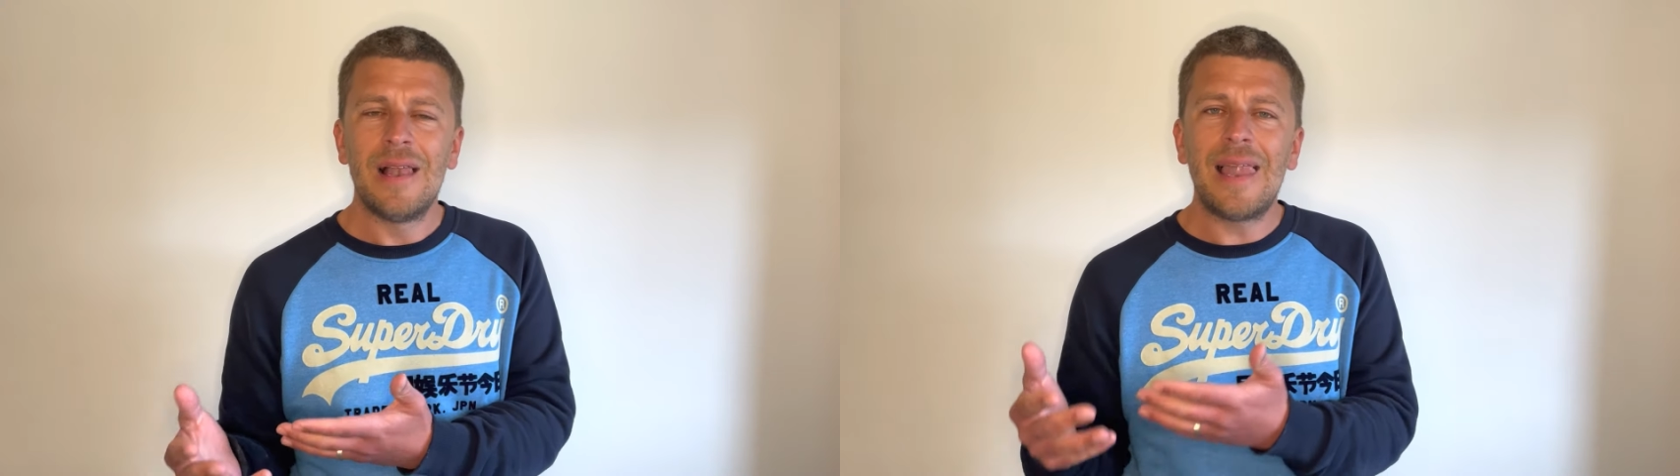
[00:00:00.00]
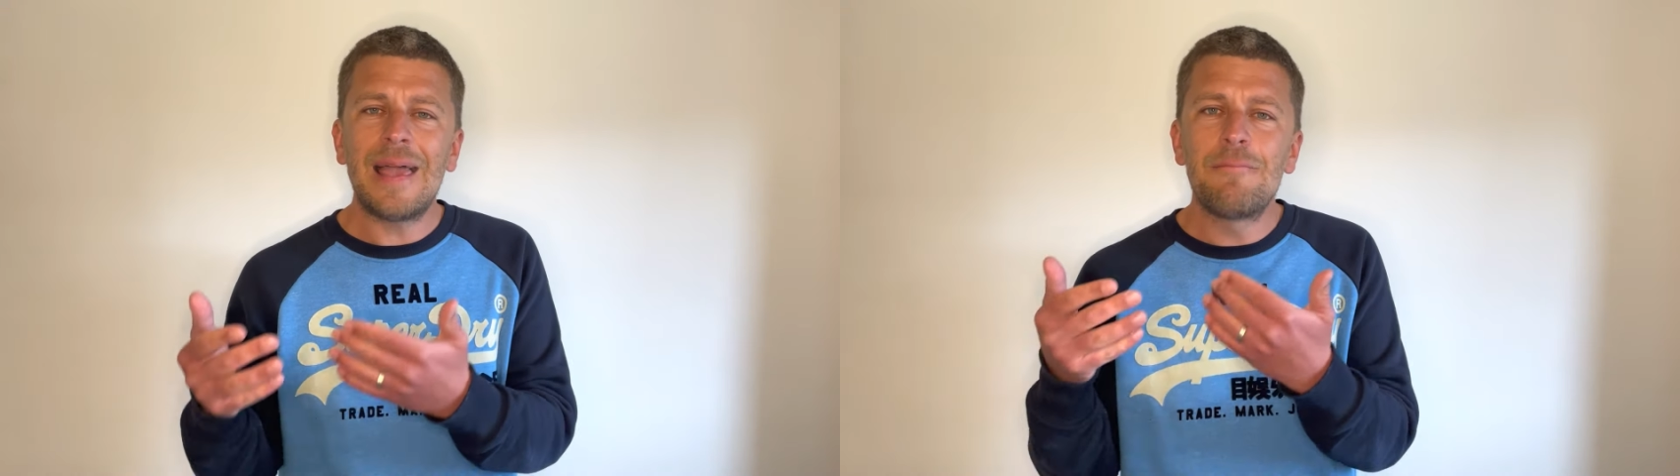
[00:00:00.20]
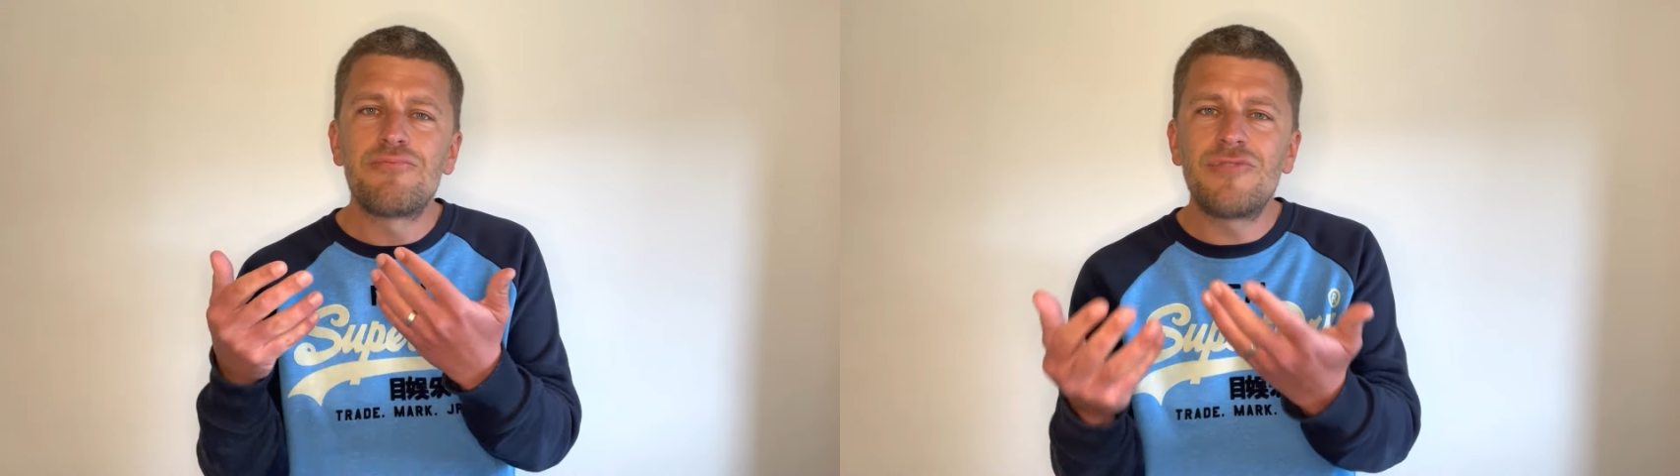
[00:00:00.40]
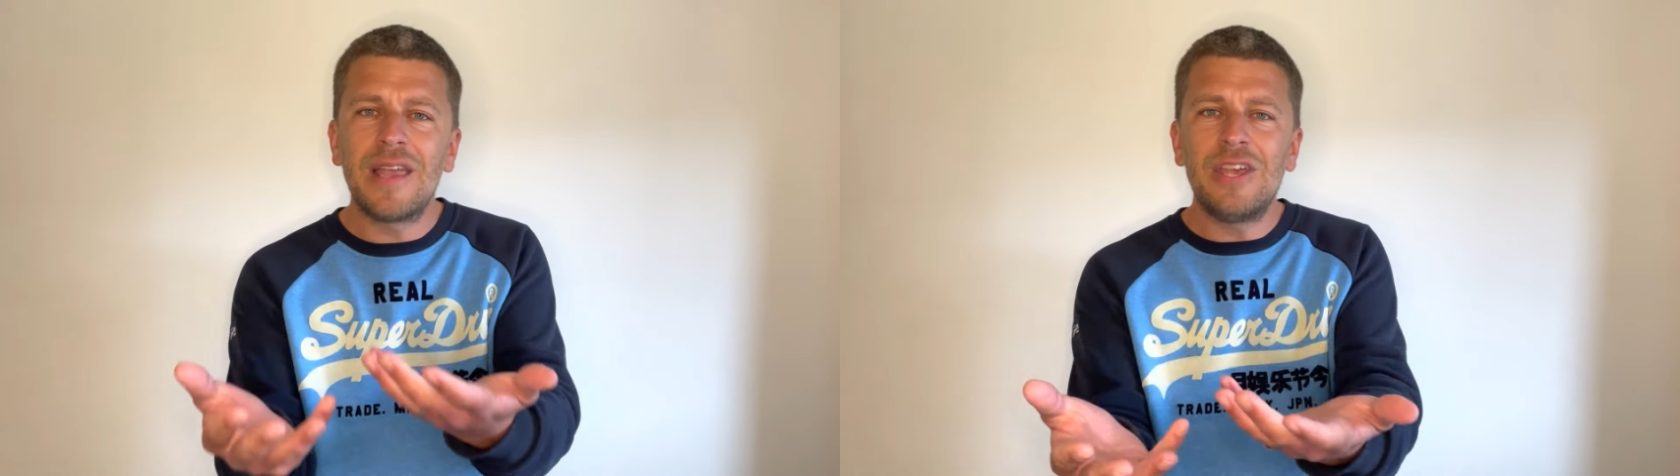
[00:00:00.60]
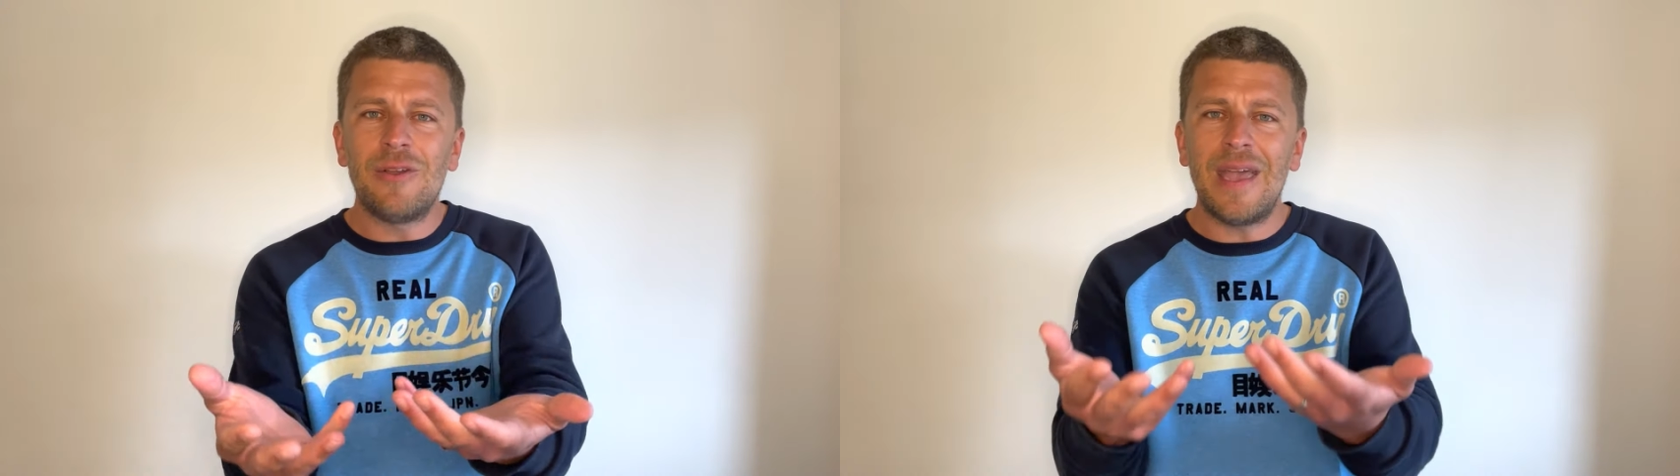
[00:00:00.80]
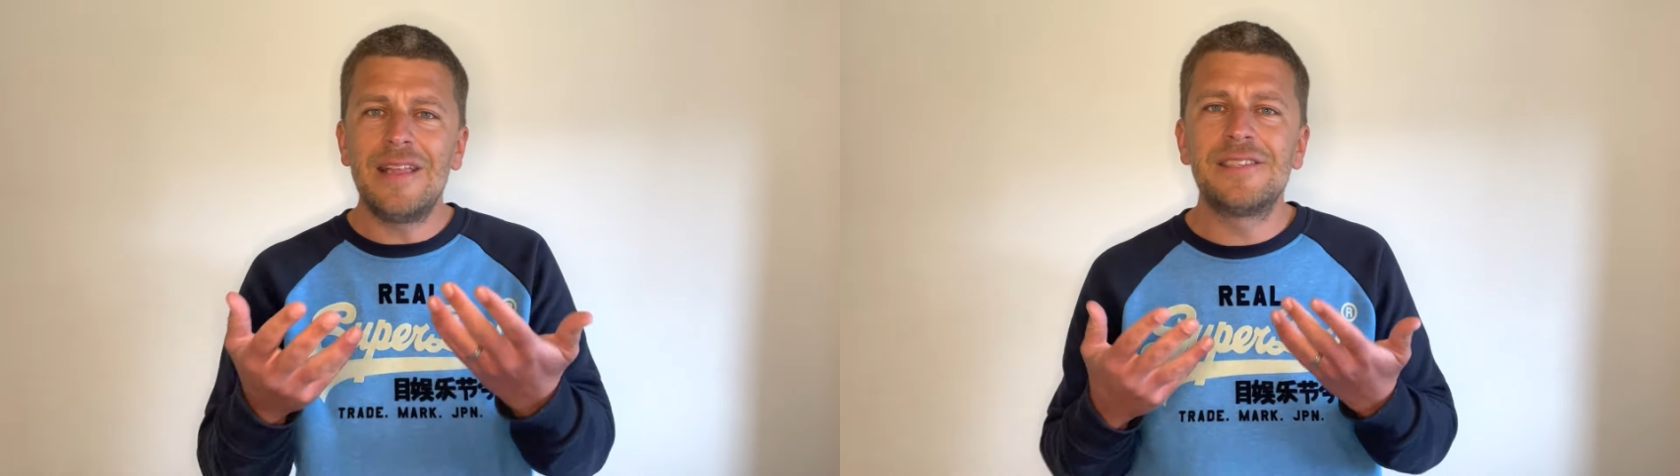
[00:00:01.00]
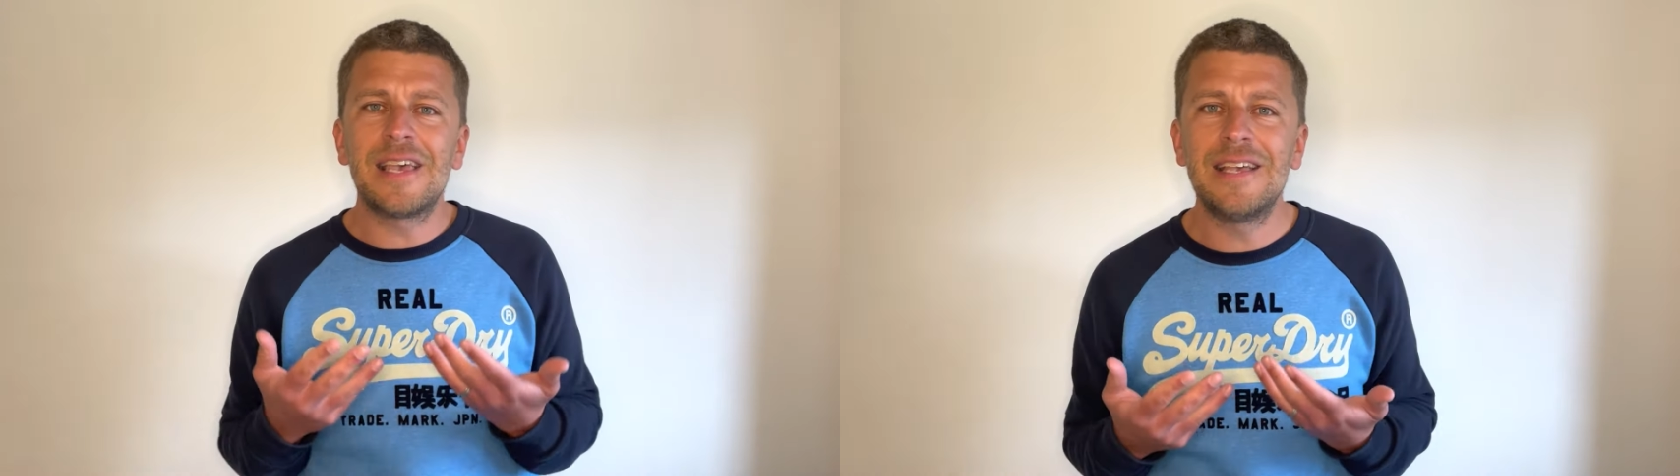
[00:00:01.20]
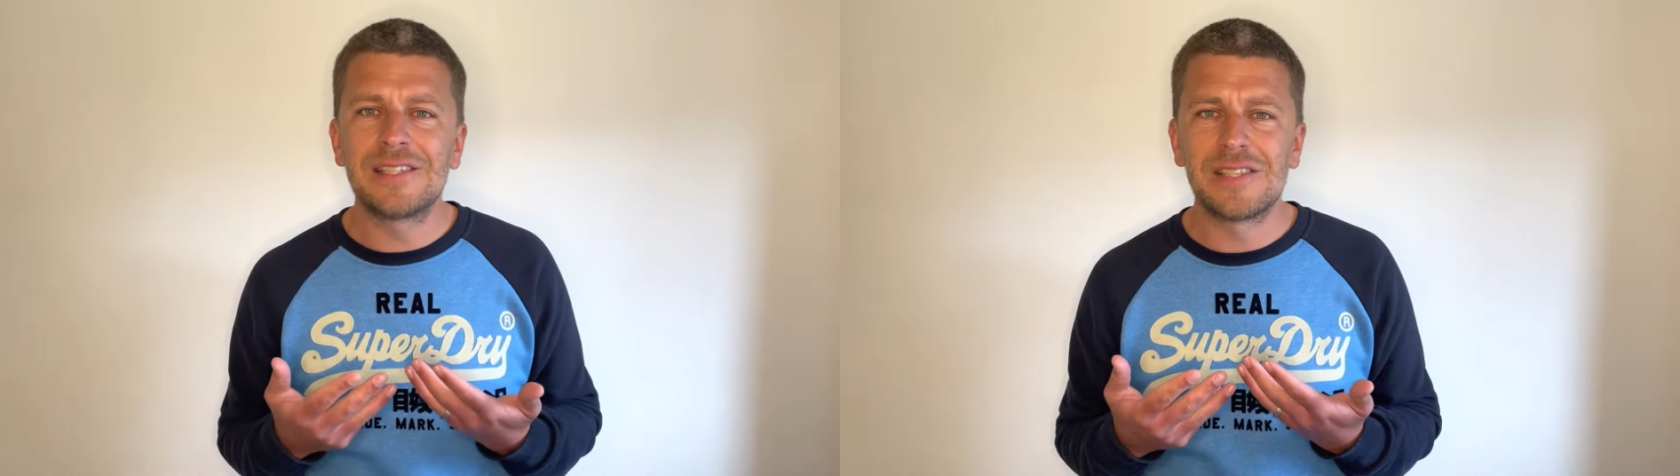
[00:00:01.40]
Let him bring you into
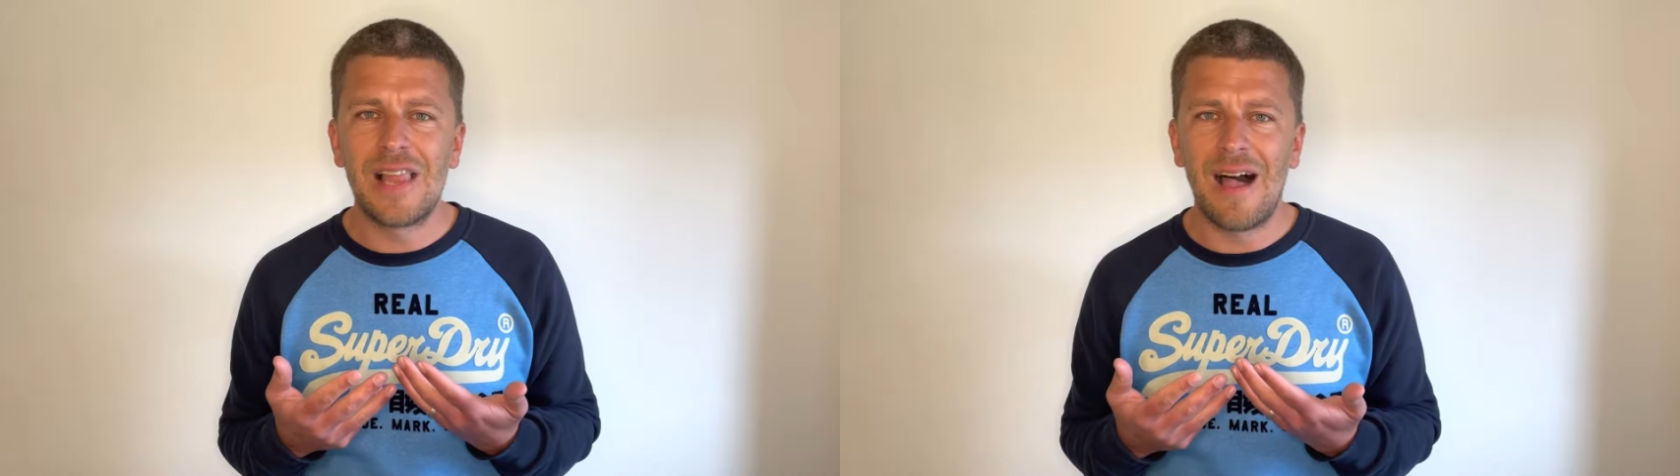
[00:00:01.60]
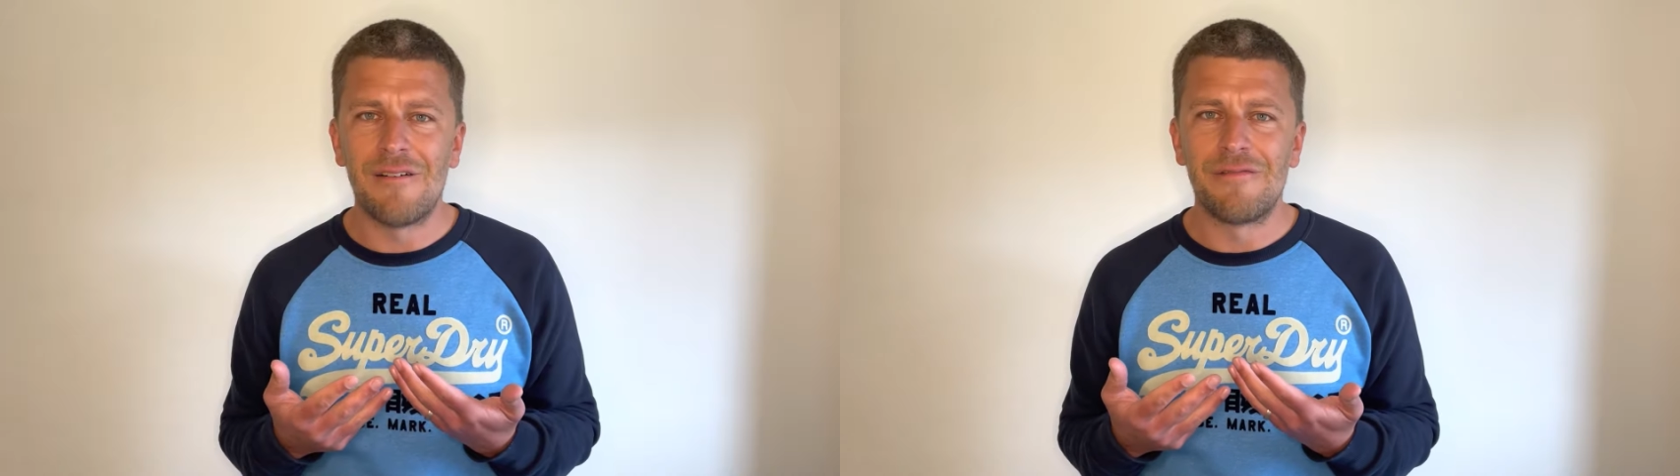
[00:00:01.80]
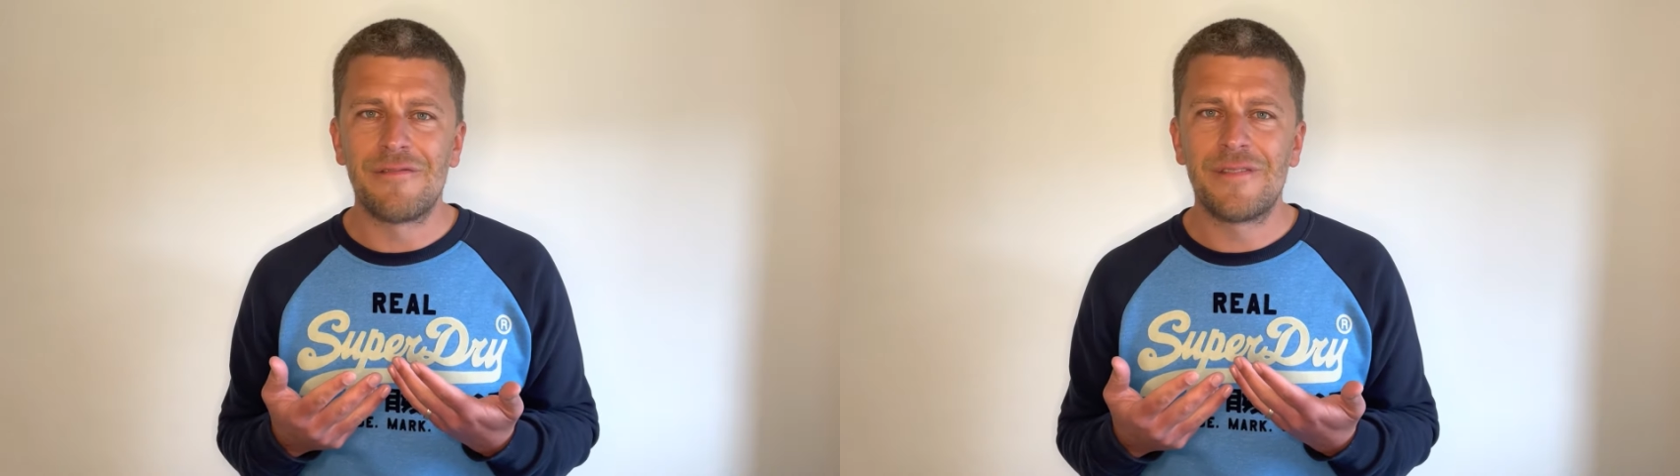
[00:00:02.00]
his love.